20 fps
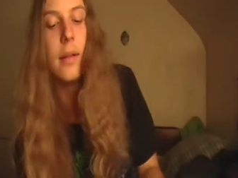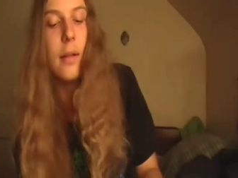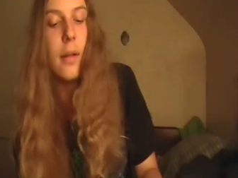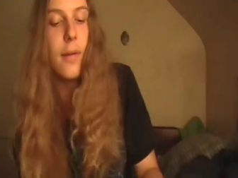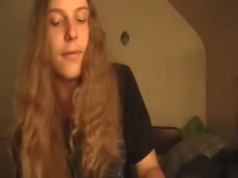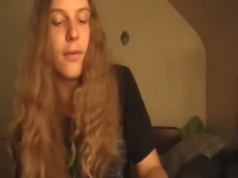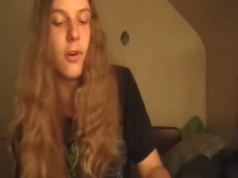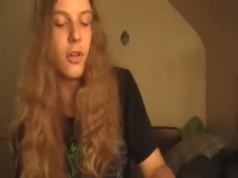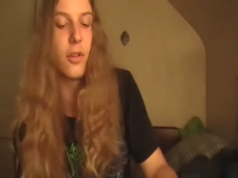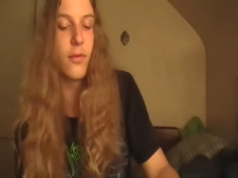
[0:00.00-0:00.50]

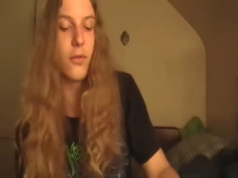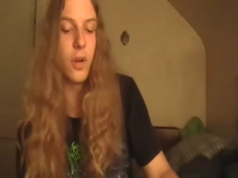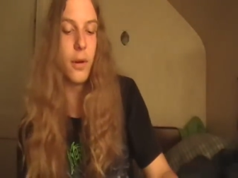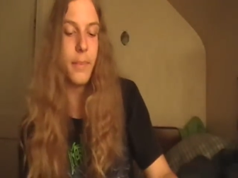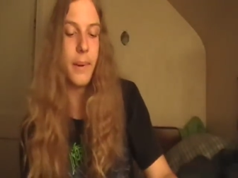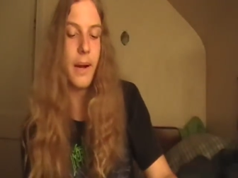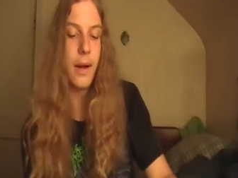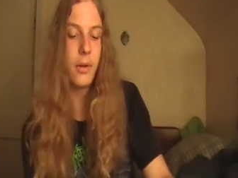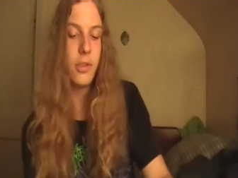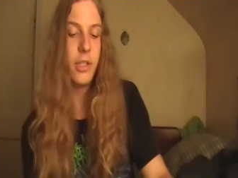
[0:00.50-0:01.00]
Their first
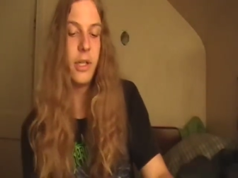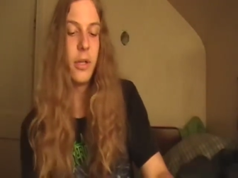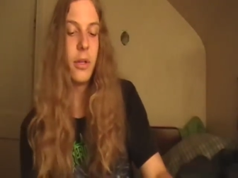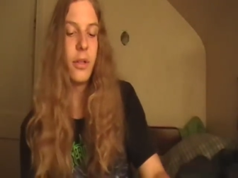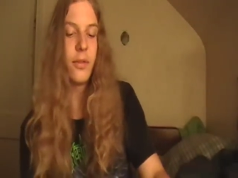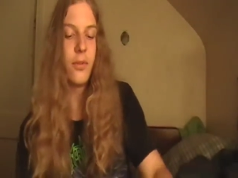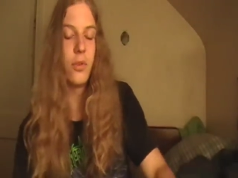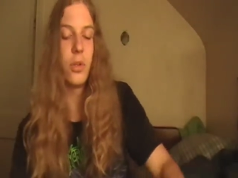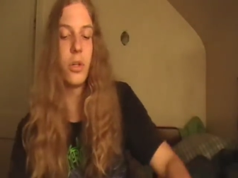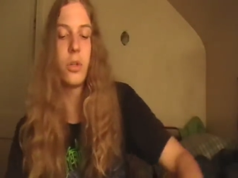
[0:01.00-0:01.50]
front pouch here
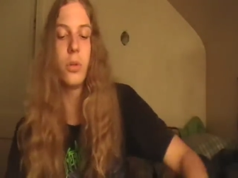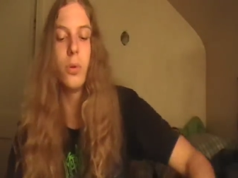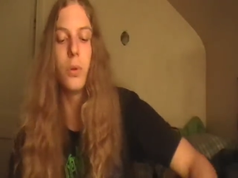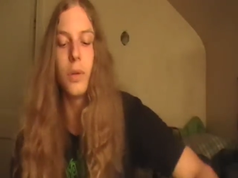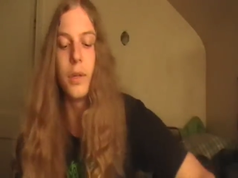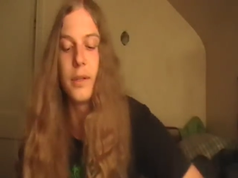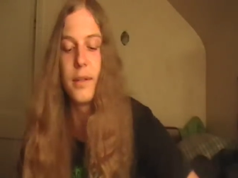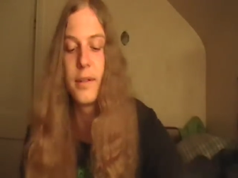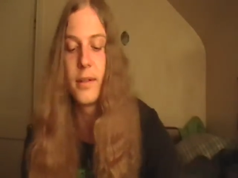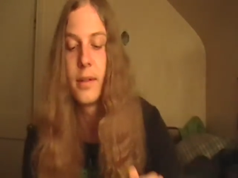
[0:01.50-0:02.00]
is for the
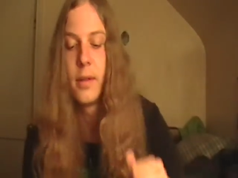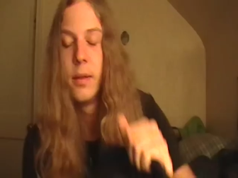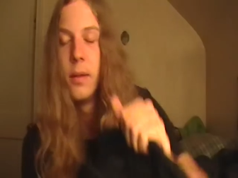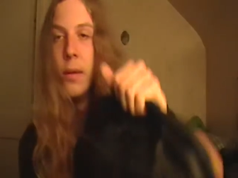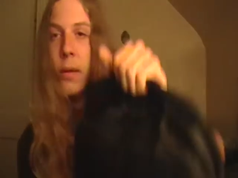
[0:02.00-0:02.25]
cords.